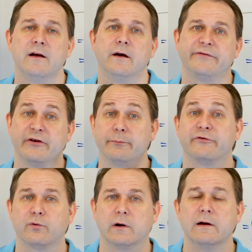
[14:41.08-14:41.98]
of some
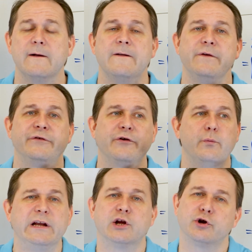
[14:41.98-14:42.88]
sort. So
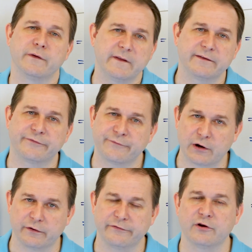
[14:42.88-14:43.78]
we learn this
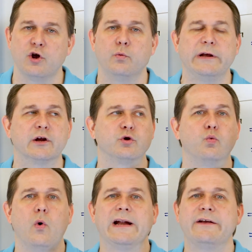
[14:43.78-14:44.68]
first. We
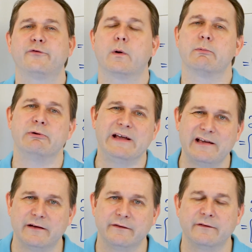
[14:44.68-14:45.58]
learn what a square root
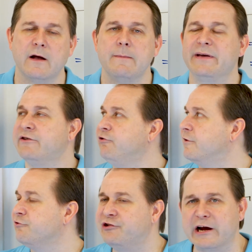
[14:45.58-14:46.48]
is because you
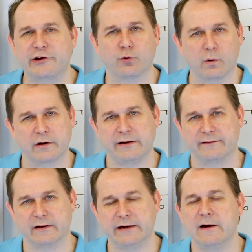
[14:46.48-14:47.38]
can check your work
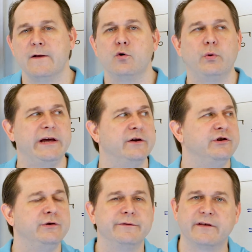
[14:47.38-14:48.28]
easily. We
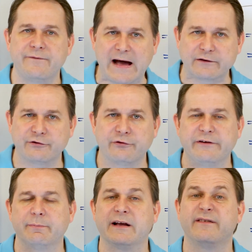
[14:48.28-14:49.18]
use the factor
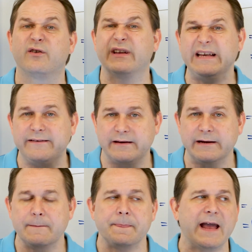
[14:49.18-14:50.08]
trees because they're
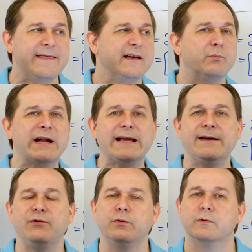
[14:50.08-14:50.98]
easy. And then when I
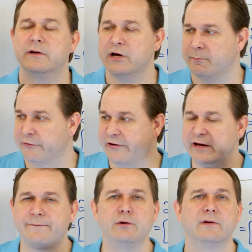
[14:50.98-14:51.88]
give you numbers
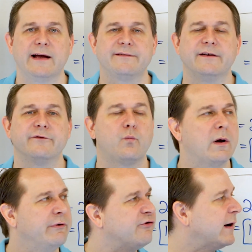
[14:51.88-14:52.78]
in a few lessons
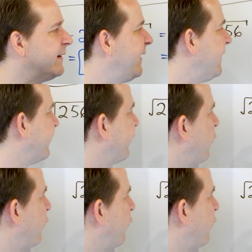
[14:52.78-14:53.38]
where we try to take the